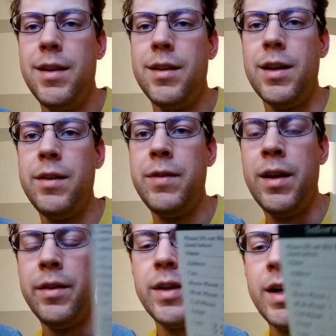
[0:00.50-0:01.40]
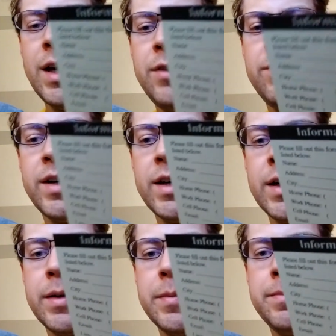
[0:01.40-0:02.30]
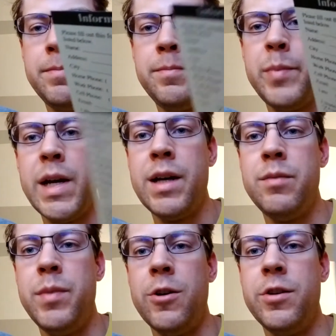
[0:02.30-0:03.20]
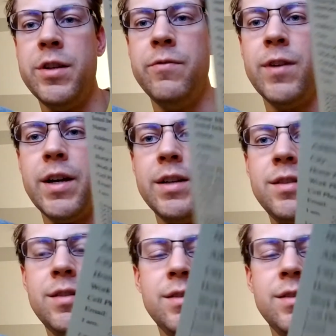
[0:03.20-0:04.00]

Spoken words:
They have bad marriage advice,